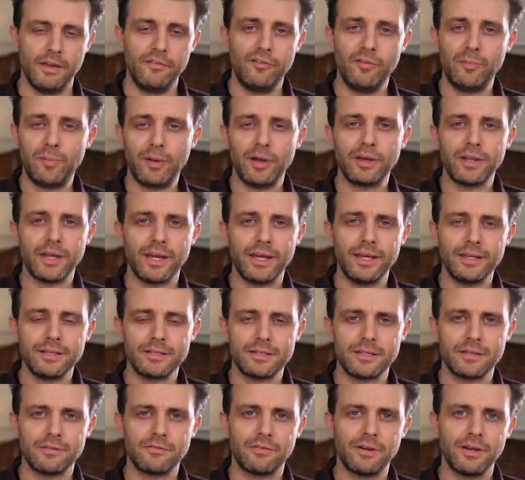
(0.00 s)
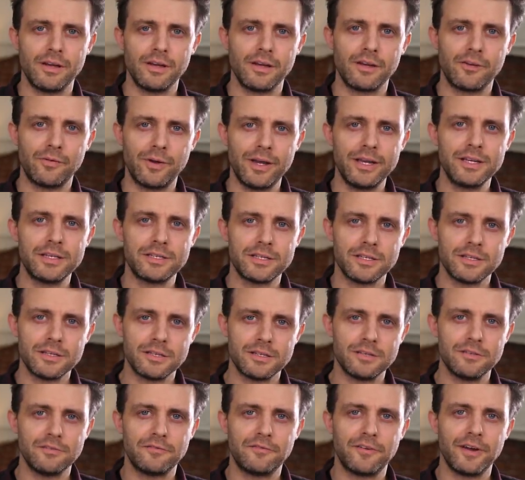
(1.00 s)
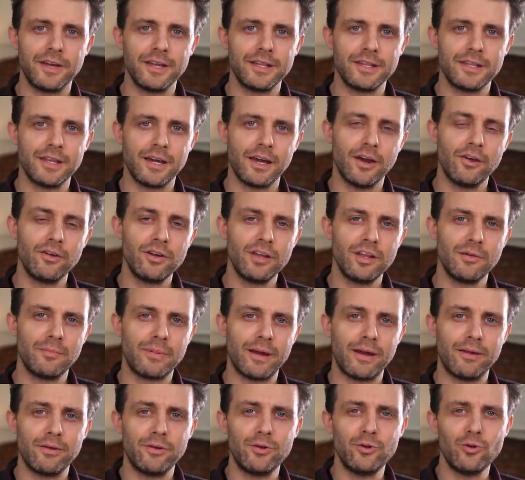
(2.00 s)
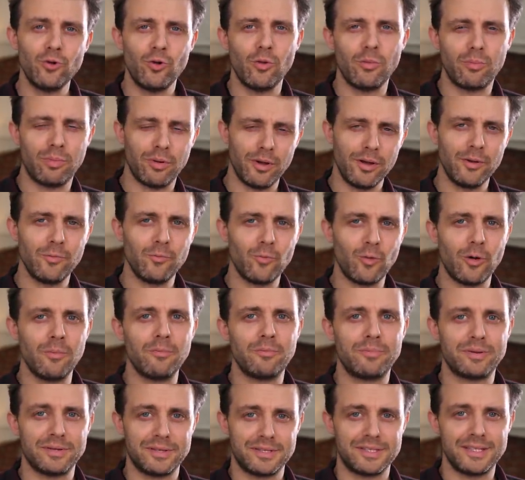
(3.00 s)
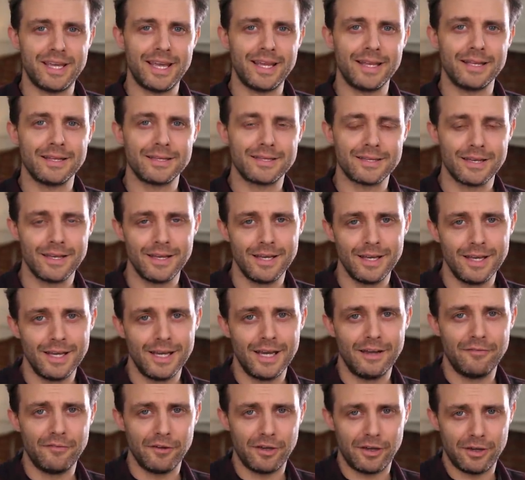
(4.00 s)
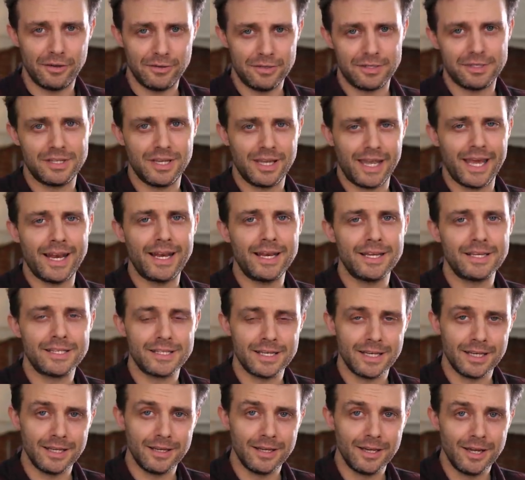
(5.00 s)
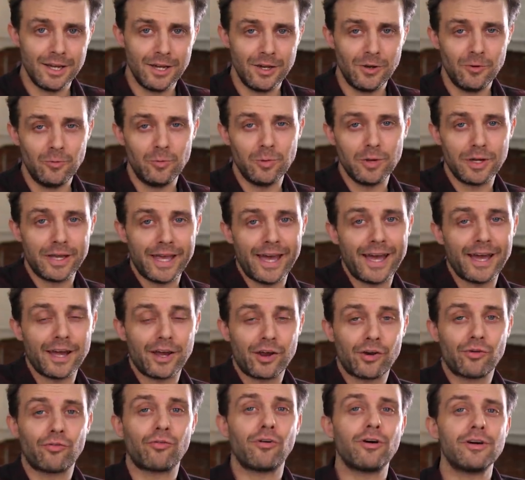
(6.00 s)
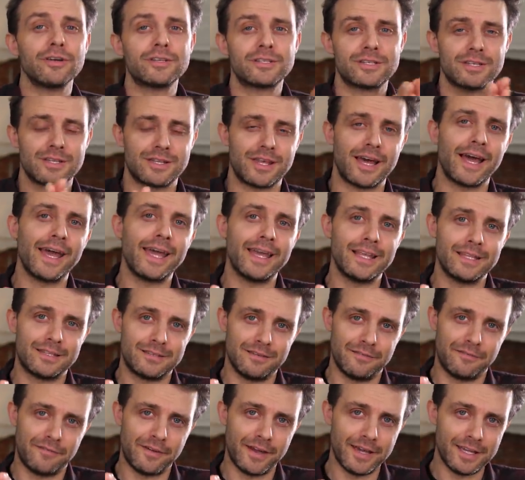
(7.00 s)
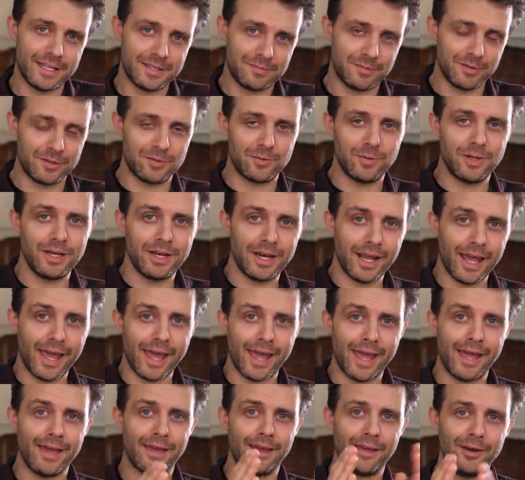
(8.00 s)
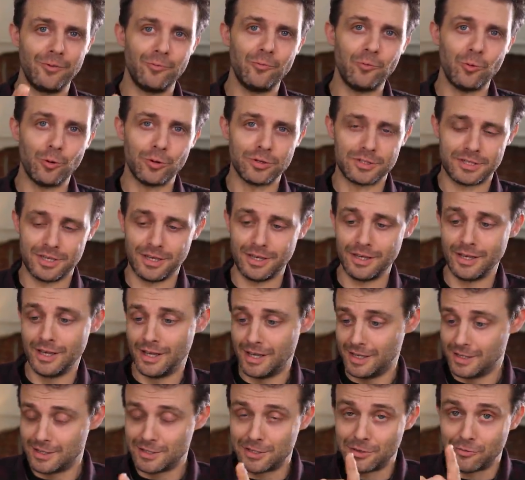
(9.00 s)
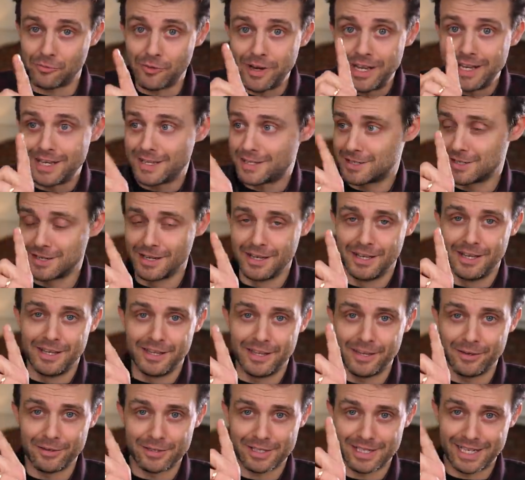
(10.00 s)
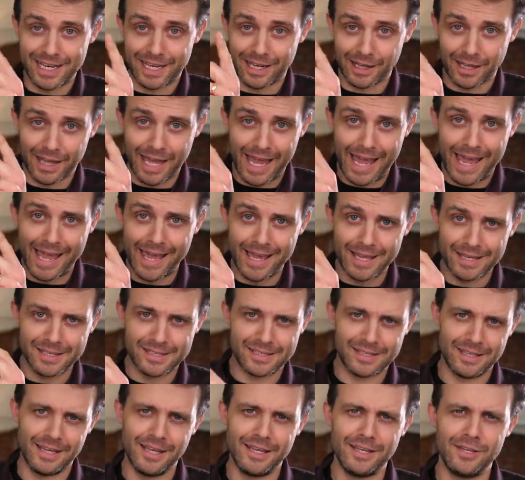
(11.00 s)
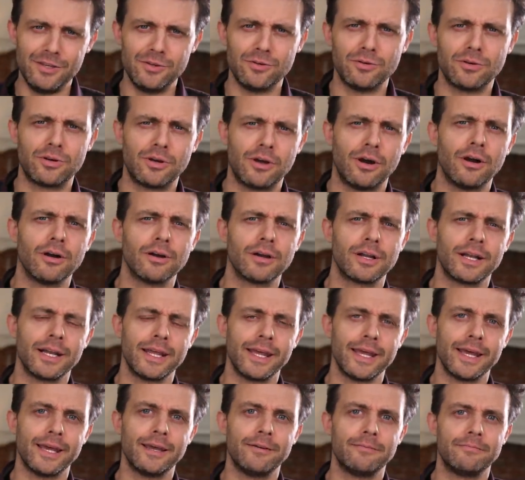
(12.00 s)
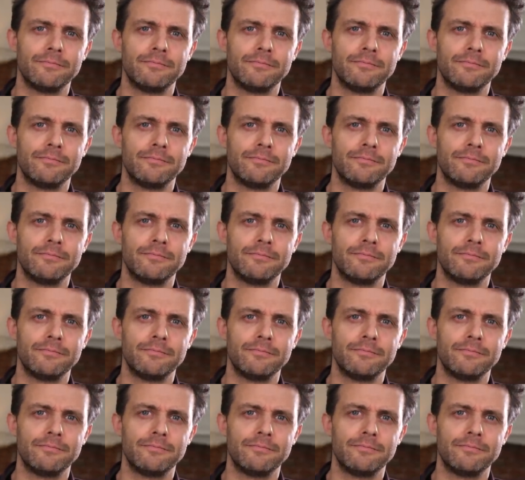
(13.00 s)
If you plug that into the right equations, you find that only about 0.1% of acoustic energy will get across that interface between air and water to reach those little hairs in your cochlea.